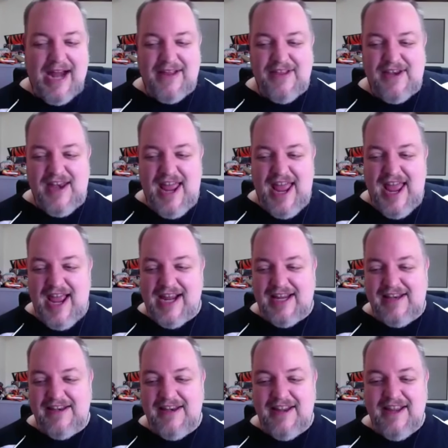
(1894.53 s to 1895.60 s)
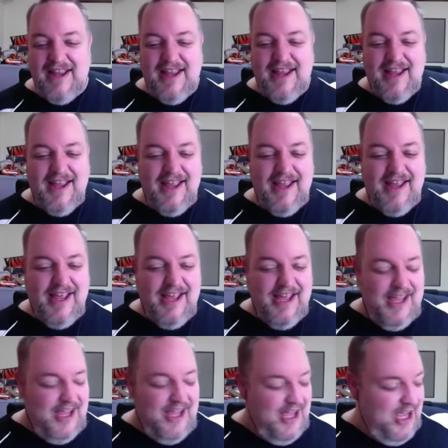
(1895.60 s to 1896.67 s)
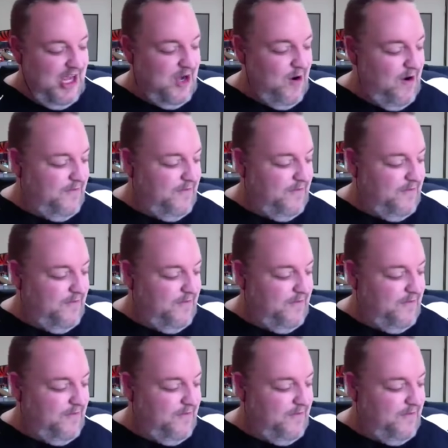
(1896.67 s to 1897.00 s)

of the neck and go over